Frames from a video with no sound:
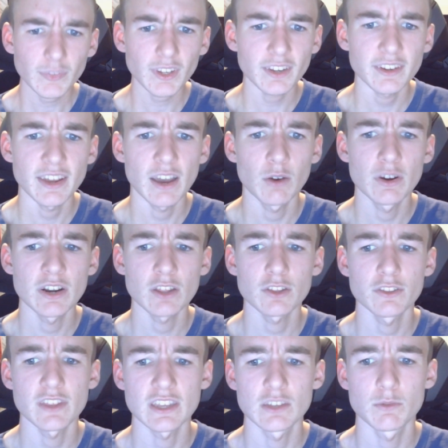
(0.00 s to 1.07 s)
Now, another
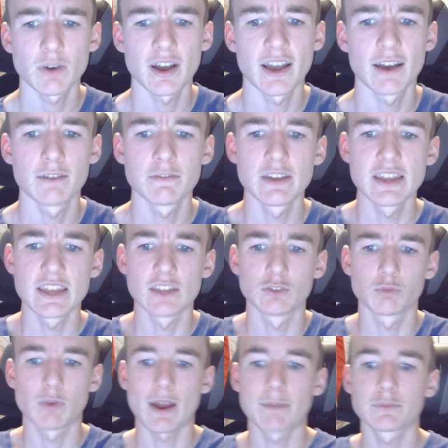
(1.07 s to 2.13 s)
thing you will have is
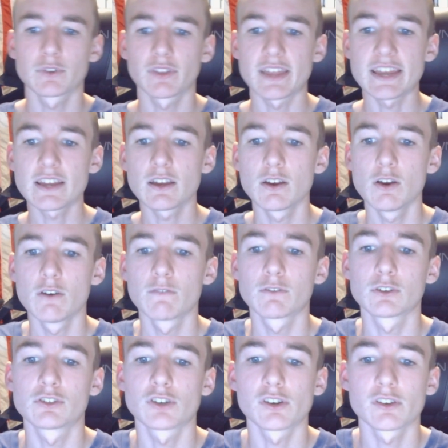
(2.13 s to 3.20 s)
Raptor Lake for
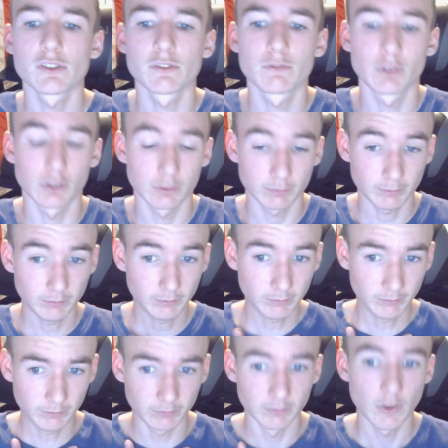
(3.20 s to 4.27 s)

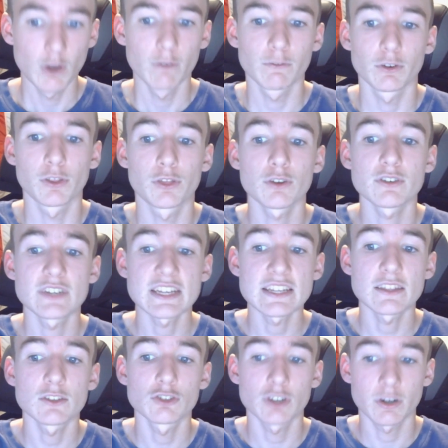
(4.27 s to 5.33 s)

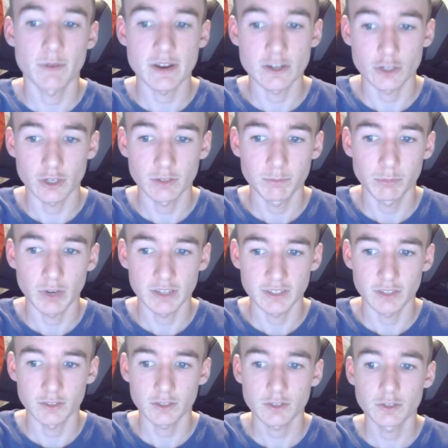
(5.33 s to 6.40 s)
13th generation
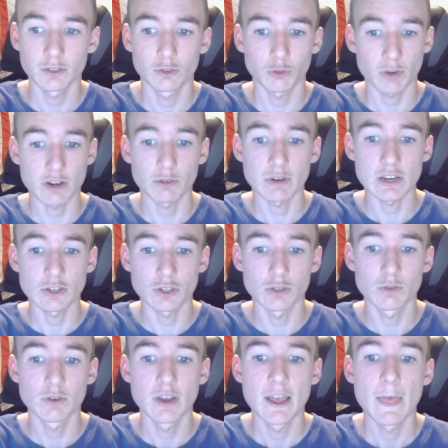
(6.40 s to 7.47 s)
processors,
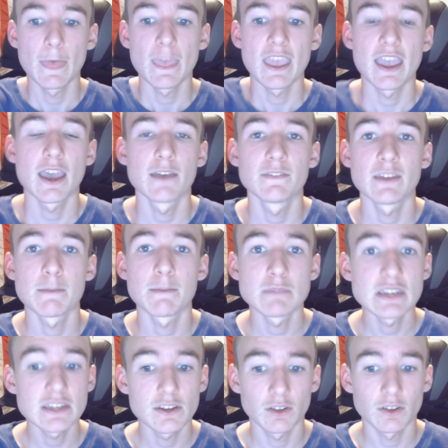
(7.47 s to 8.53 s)
2022, and then
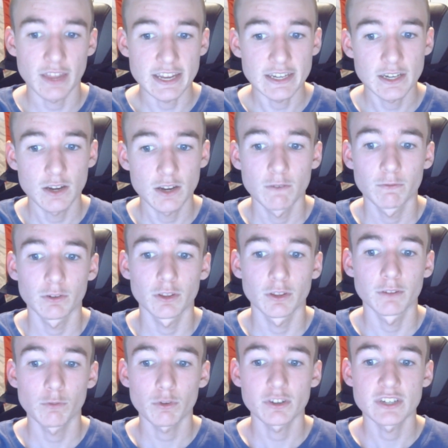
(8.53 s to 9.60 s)
Meteor Lake for the
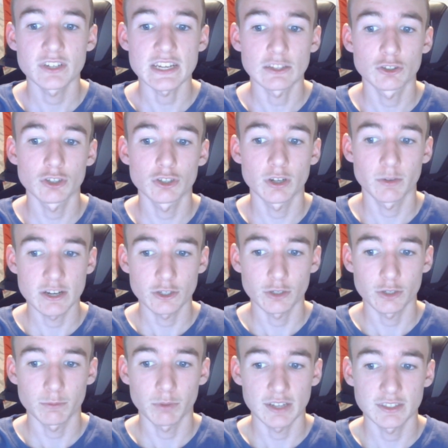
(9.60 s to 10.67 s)
14th generation
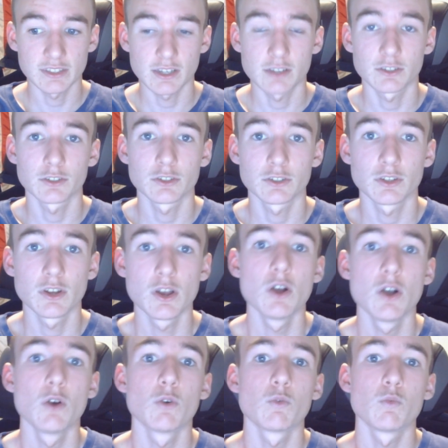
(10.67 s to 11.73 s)
processors,
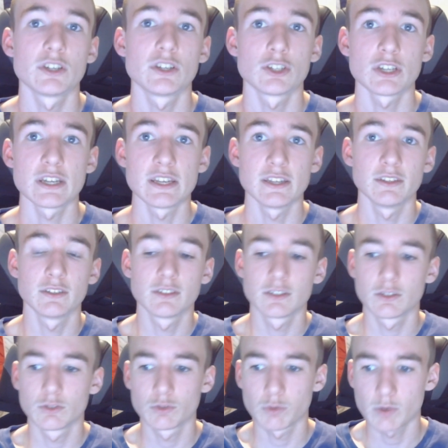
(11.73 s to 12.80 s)
which is
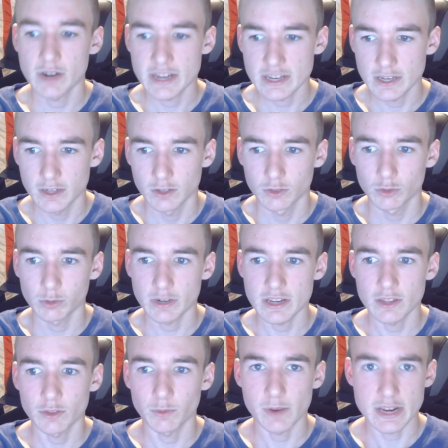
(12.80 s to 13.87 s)

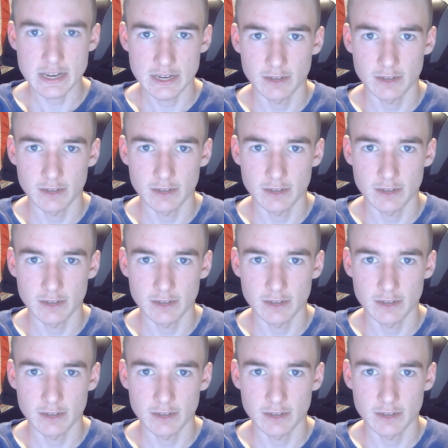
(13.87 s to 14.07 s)
2023.